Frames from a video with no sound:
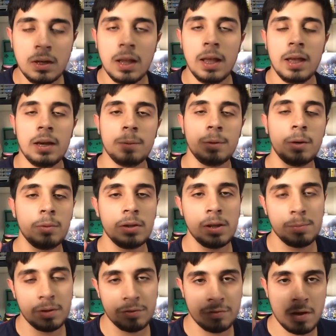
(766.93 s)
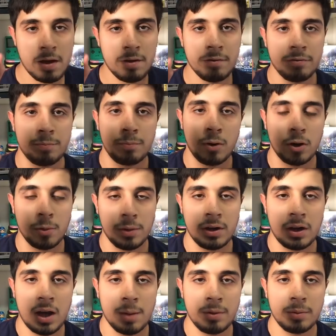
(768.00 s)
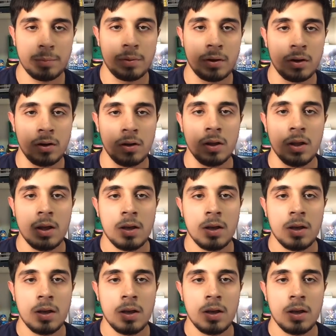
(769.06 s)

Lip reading: And I'm not really a big fan of Pokemon Diamond and Pearl